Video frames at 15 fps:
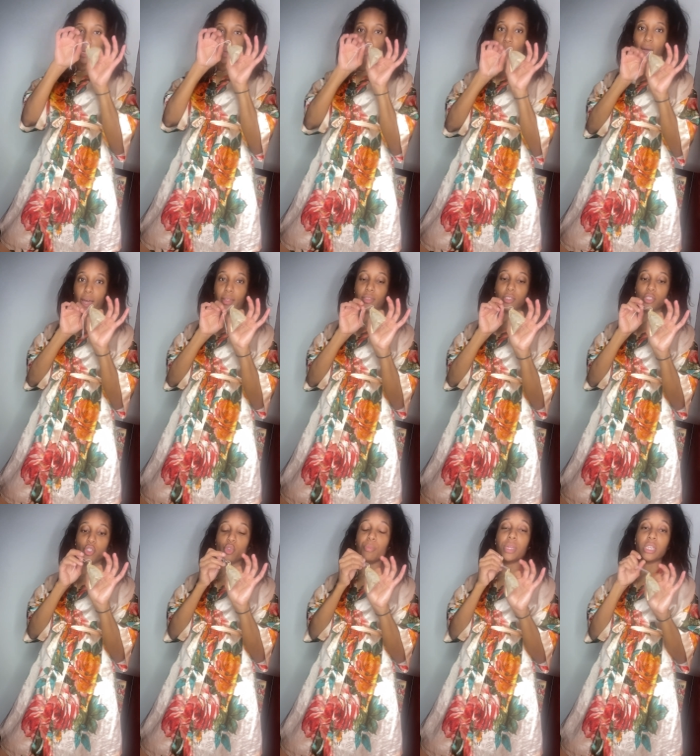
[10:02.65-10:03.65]
While the
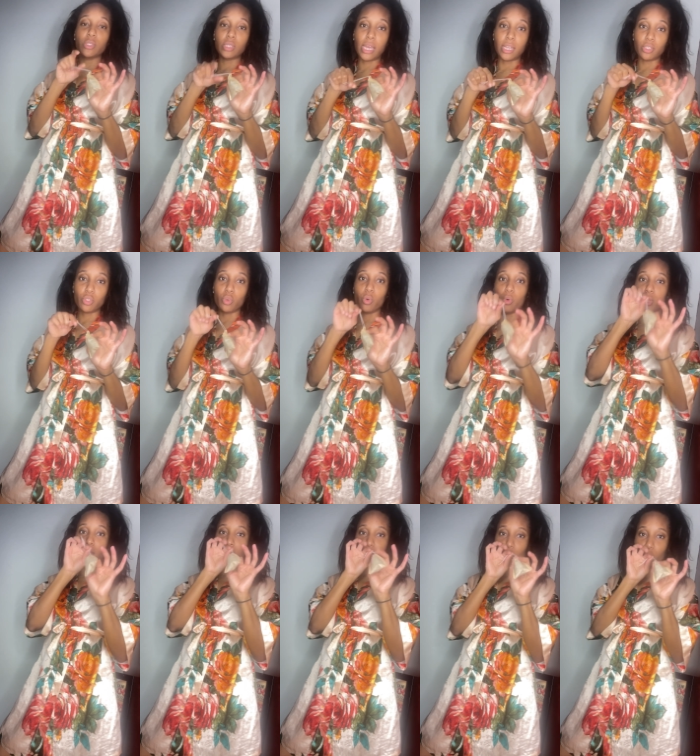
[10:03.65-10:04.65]
2 minutes that is
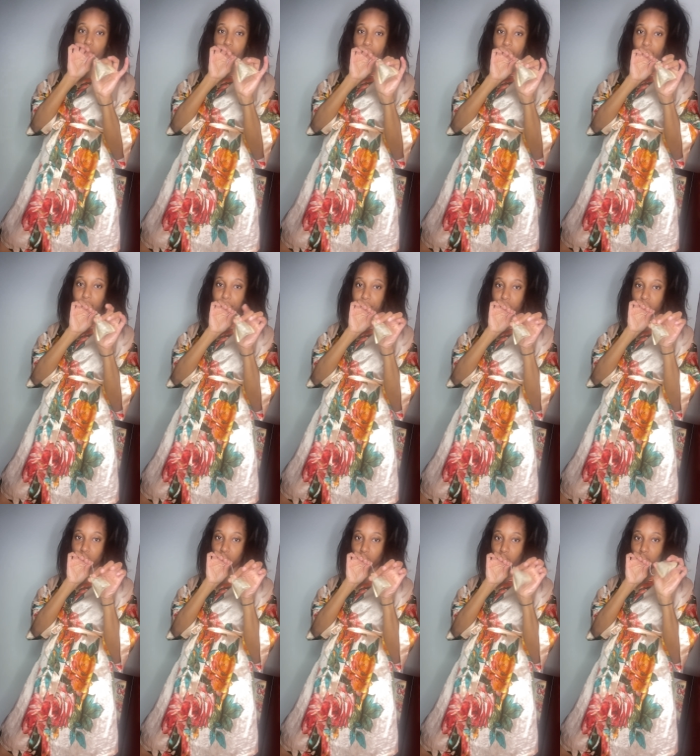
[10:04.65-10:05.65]
cooling, you're bagging up your
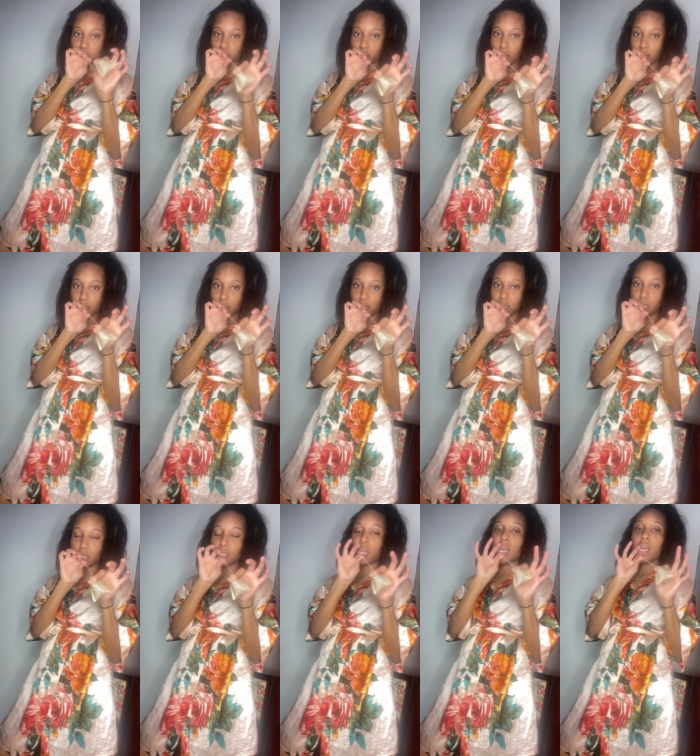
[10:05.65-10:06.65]
tea just like
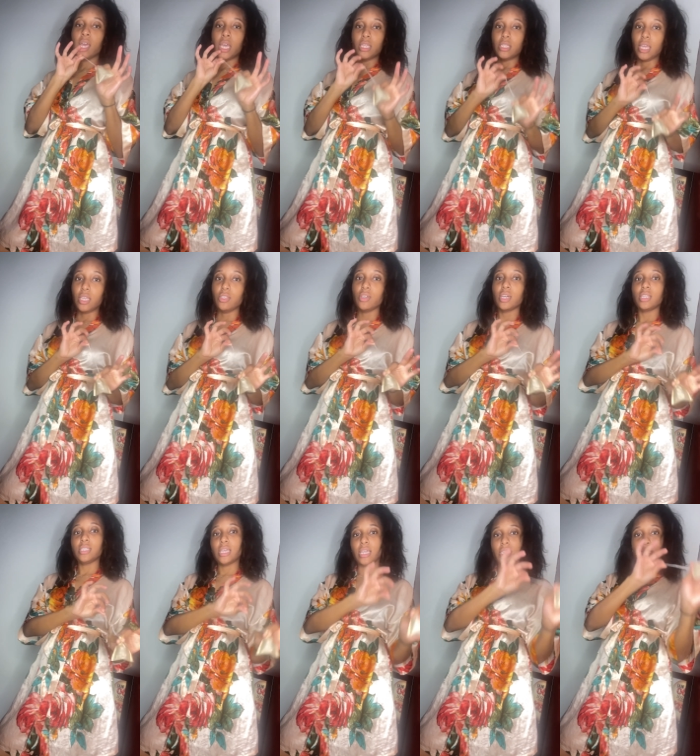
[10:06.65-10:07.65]
this. Then you're gonna
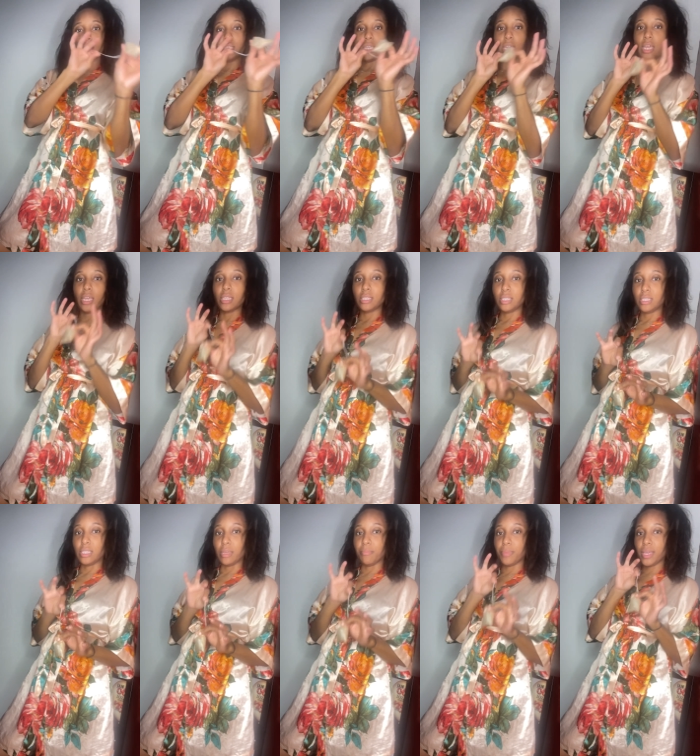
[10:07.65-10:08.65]
take your tea,
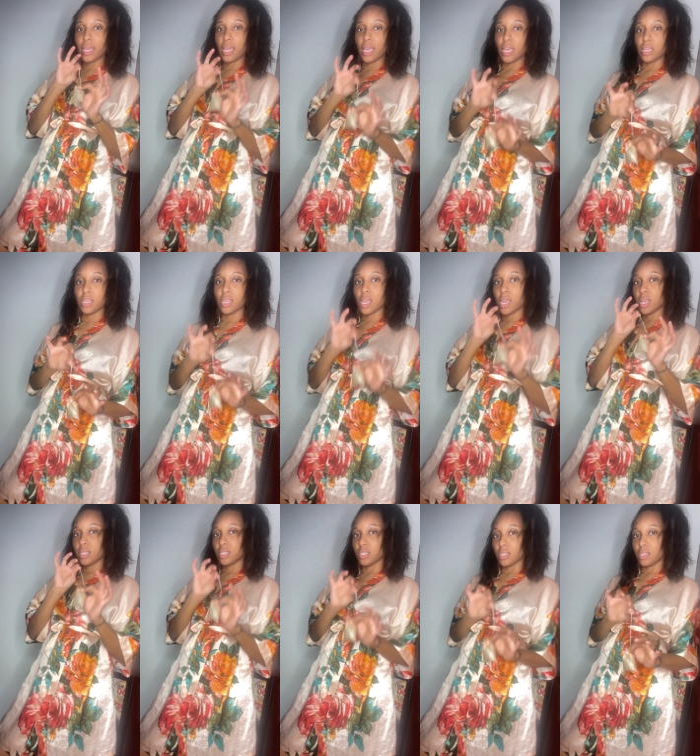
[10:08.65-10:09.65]
dip it
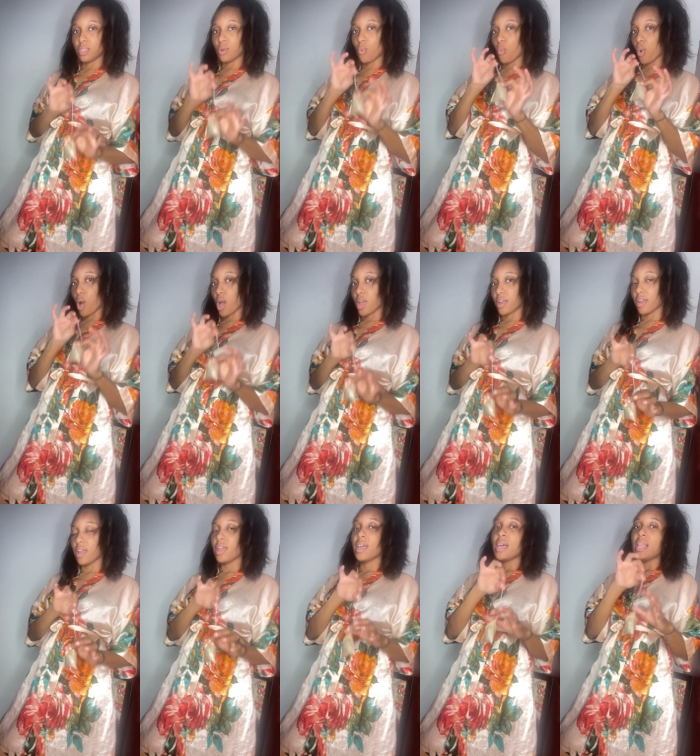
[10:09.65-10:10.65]
into the water,
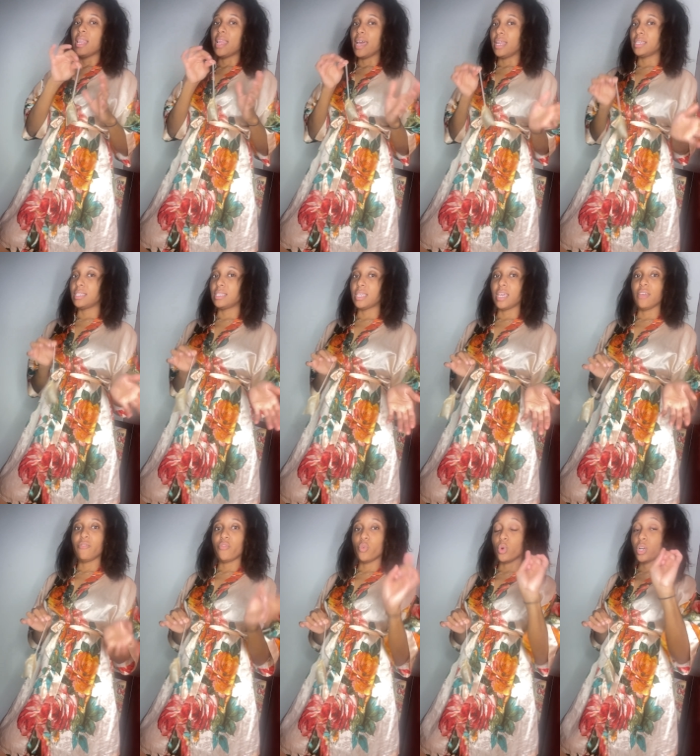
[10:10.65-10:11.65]
let it sit
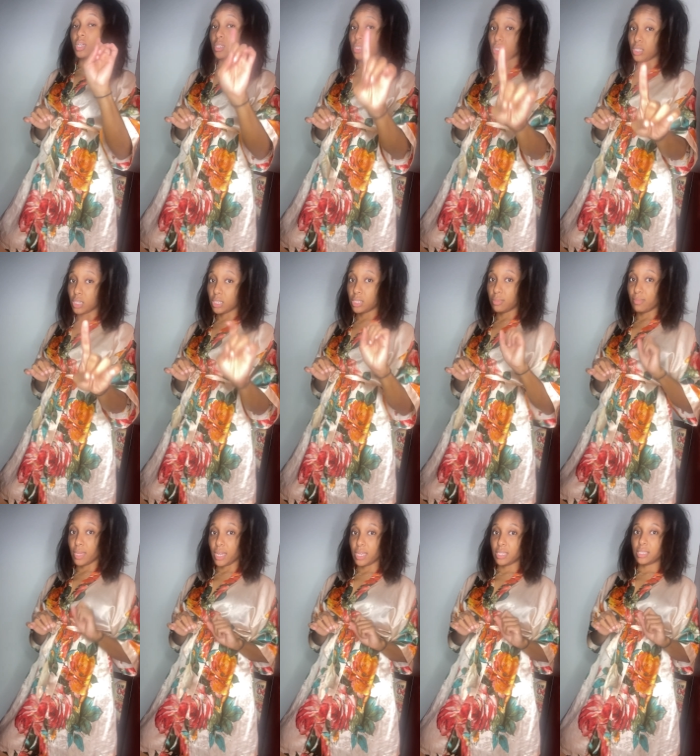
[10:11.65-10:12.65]
for 6
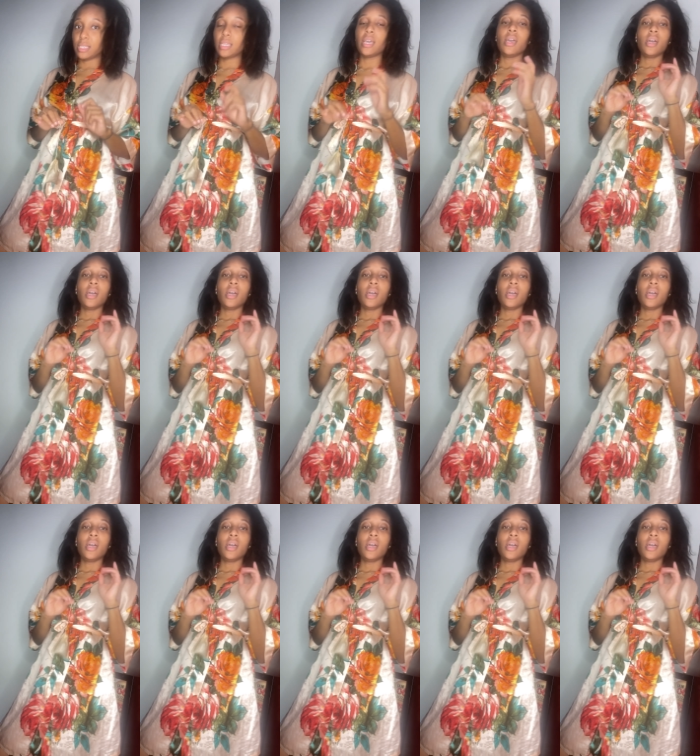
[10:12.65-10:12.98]
minutes.